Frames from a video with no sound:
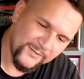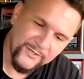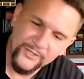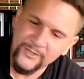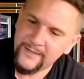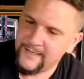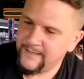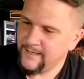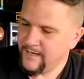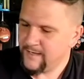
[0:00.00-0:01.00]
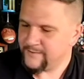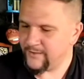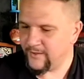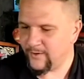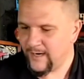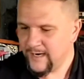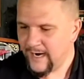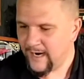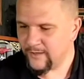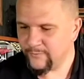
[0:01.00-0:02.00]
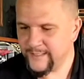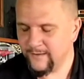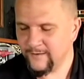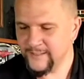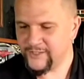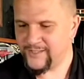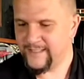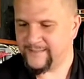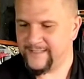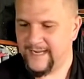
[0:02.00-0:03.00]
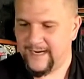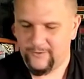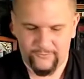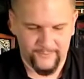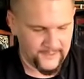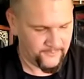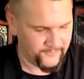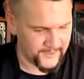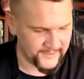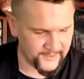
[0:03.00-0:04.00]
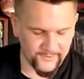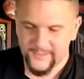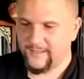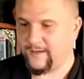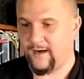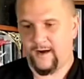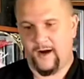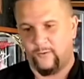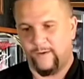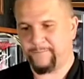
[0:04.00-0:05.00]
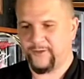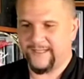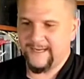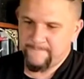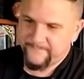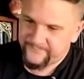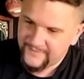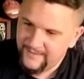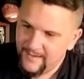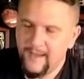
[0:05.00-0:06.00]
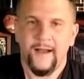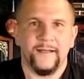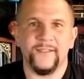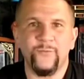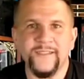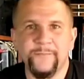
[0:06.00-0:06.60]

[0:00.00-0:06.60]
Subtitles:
smooth. So how do we garnish this now? Well, we're gonna use our whipped cream. Because